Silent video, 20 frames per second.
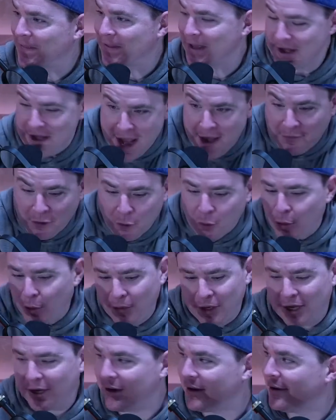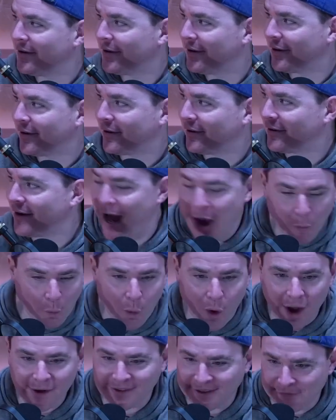They never ruled it. Not
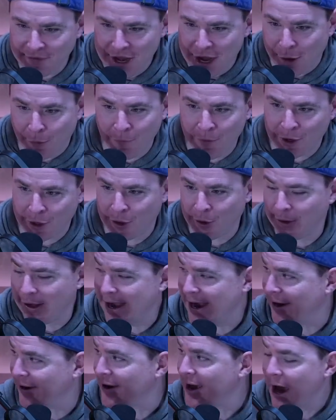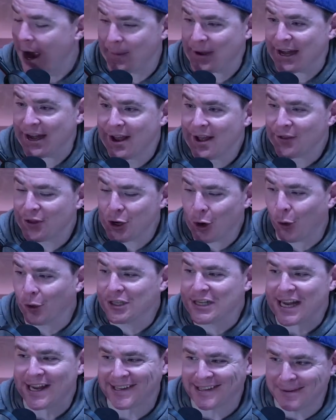once have they owned their own land. I mean, the Old
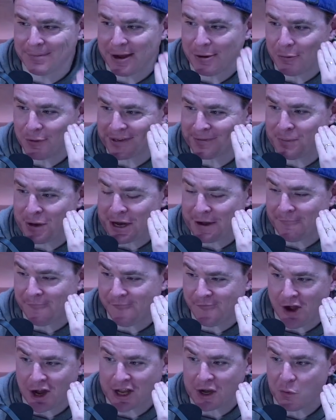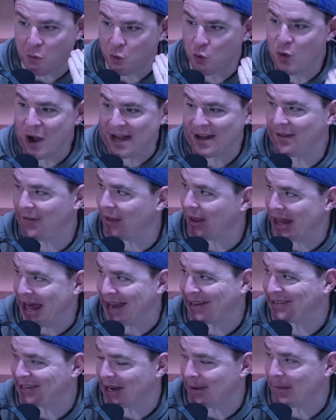Testament was being fucking written the
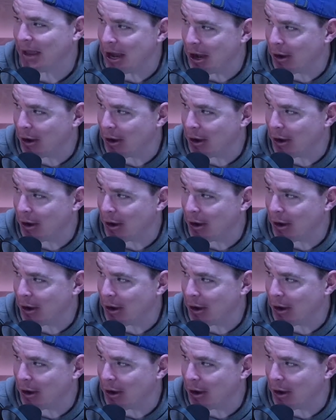last time they